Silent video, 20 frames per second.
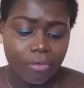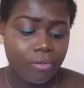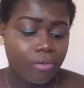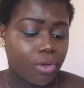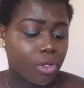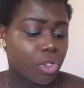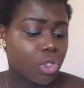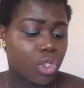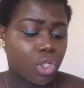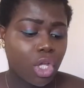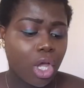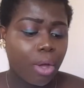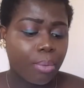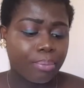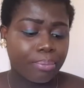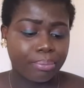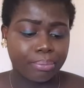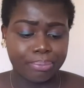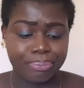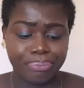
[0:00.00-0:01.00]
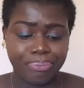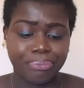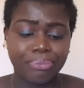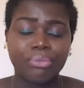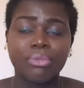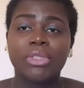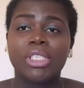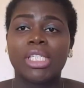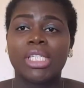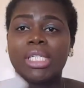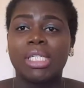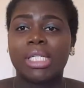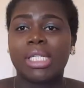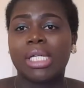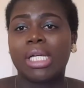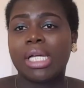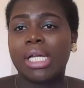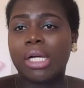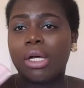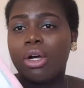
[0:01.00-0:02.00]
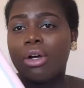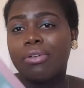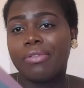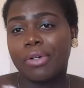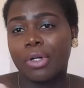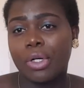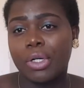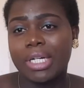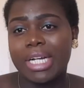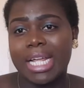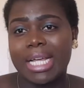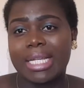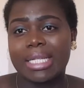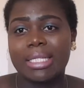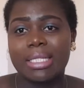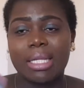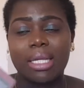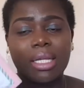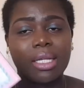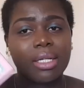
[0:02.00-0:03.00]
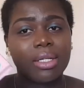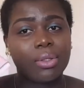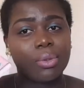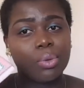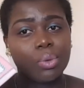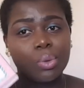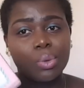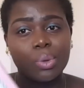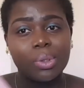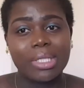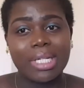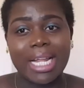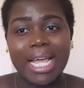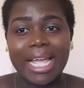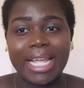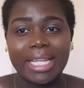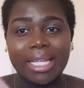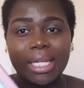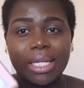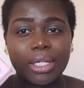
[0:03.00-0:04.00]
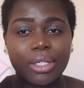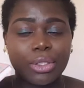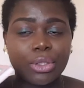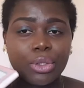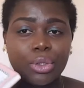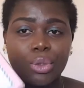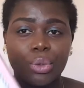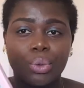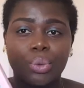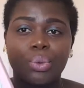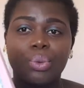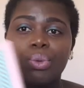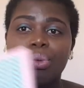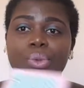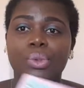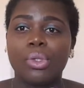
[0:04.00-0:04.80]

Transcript: for some or for others who like to